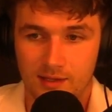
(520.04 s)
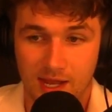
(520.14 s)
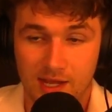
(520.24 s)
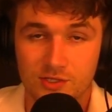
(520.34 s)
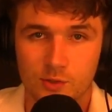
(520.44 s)

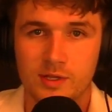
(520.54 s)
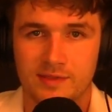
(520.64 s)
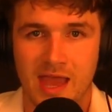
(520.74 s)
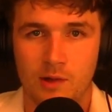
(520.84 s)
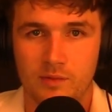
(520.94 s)
in doing
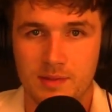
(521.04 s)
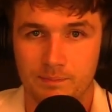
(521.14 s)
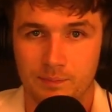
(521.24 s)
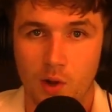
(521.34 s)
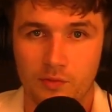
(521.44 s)
that, we
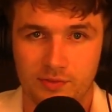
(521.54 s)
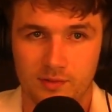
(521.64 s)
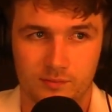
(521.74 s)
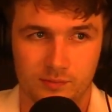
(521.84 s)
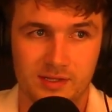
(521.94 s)
both
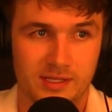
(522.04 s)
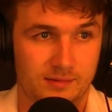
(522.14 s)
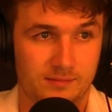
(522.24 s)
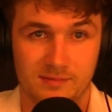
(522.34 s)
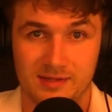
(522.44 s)
really
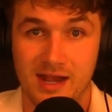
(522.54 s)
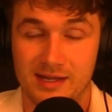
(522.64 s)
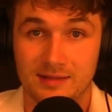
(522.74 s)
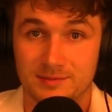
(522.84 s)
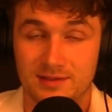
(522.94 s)

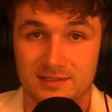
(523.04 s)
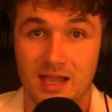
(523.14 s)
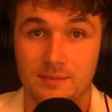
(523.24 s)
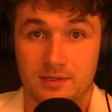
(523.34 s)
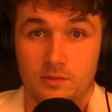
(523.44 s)
99% of the
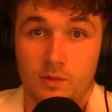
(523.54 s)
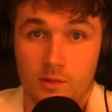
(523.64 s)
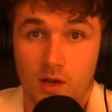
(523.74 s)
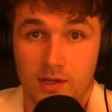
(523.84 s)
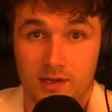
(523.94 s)
time get what we
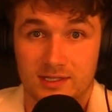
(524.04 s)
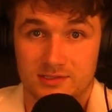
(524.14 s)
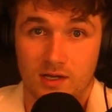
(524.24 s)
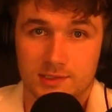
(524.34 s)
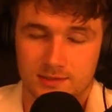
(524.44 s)
want, and it's
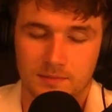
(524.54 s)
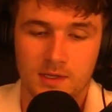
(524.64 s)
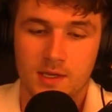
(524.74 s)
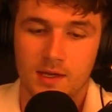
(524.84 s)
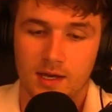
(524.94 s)
awesome.
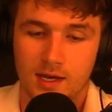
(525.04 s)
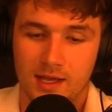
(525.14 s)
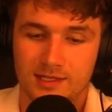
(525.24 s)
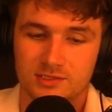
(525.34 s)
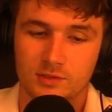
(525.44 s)

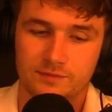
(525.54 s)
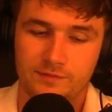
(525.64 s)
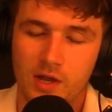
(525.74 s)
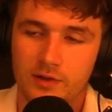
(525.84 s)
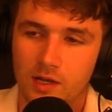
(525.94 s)
And so it's
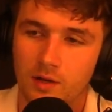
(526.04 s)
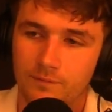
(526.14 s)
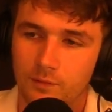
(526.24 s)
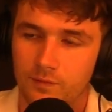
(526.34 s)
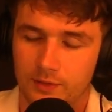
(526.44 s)
very
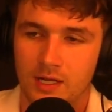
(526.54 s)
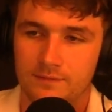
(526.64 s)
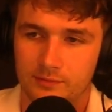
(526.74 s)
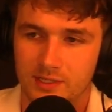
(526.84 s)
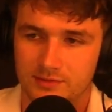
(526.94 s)
helpful for
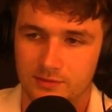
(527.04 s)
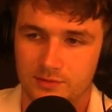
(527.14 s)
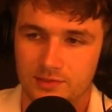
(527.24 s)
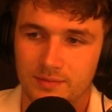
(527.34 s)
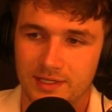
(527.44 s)
conflict
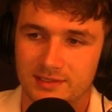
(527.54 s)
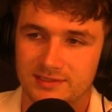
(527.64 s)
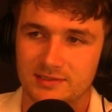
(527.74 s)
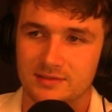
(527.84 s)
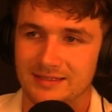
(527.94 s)
resolution
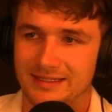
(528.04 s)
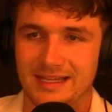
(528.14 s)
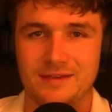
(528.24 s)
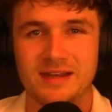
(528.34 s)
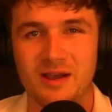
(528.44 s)
because
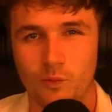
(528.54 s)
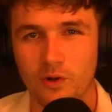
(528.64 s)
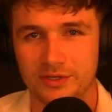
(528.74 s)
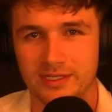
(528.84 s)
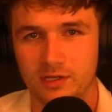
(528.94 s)
even at
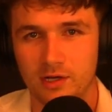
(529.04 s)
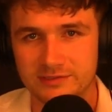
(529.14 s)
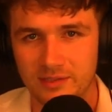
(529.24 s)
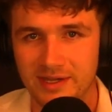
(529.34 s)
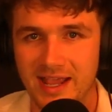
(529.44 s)
work, if
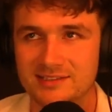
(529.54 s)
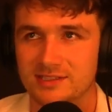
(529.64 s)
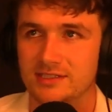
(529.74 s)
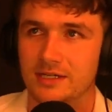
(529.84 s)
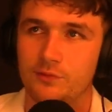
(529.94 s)
somebody has
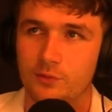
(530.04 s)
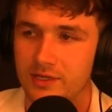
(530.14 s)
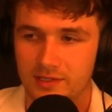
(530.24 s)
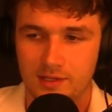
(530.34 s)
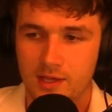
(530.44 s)
a
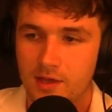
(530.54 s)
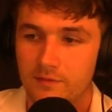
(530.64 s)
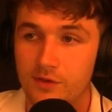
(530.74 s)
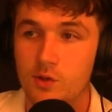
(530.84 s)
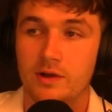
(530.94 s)
differing
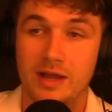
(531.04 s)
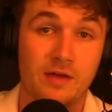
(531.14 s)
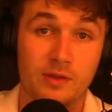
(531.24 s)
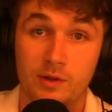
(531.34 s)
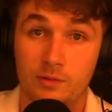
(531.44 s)
view on how
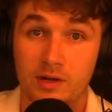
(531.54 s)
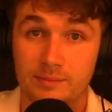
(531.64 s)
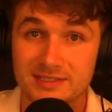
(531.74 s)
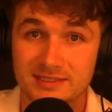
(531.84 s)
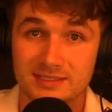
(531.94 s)
they want to run a
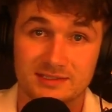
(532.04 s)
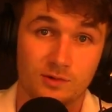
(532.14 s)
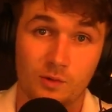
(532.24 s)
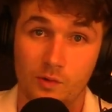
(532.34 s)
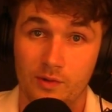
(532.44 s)
business
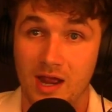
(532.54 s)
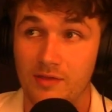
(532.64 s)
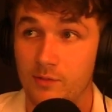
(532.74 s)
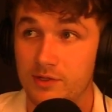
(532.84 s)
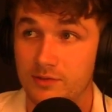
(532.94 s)
or how
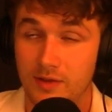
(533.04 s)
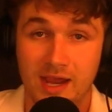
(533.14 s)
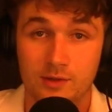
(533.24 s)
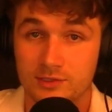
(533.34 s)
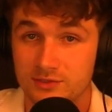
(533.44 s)
they want to
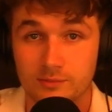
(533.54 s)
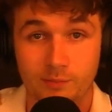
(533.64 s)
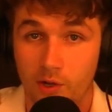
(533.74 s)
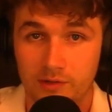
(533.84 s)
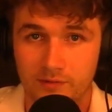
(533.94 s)
handle a certain
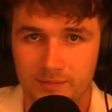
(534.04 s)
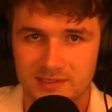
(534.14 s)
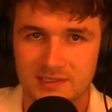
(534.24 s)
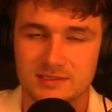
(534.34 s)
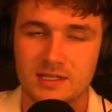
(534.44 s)
part of a
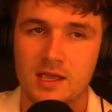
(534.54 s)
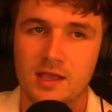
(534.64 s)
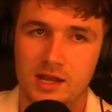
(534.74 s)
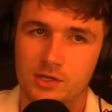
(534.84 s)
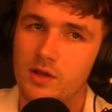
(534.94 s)
business,
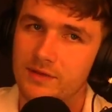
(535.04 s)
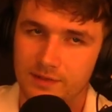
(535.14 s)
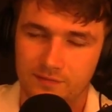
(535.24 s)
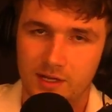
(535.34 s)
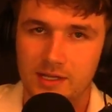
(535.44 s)
and you have a
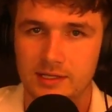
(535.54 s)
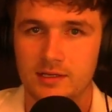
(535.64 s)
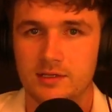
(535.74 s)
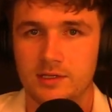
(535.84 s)
different idea,